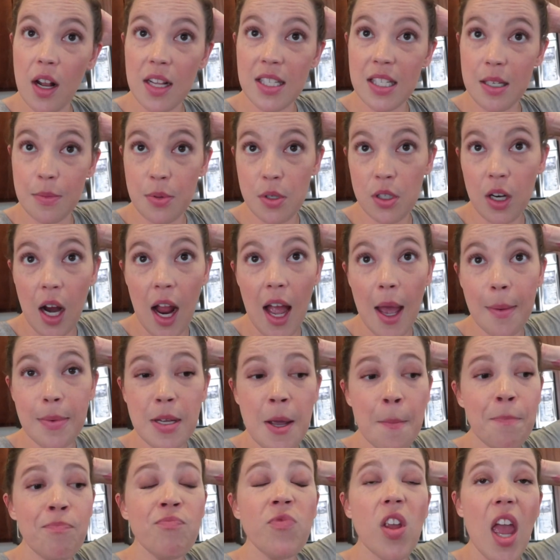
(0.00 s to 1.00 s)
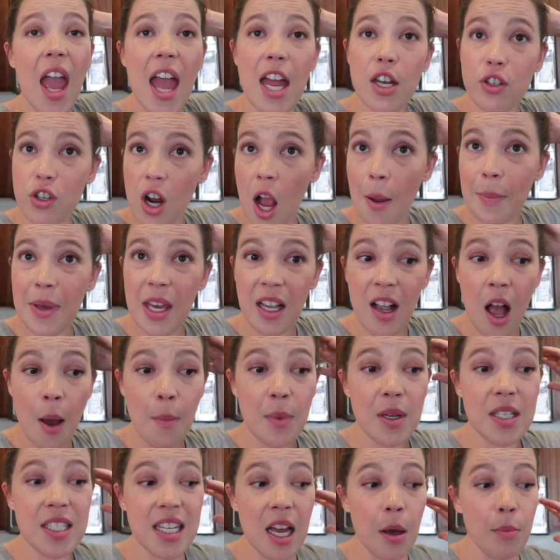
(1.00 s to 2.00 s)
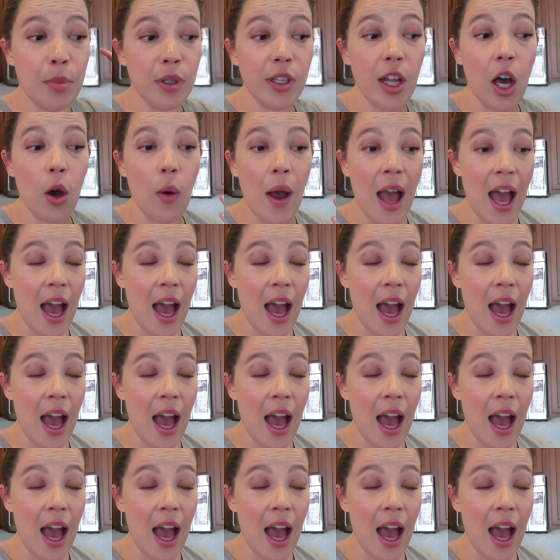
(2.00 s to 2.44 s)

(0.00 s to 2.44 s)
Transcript: not subscribed, and drop me a comment down below.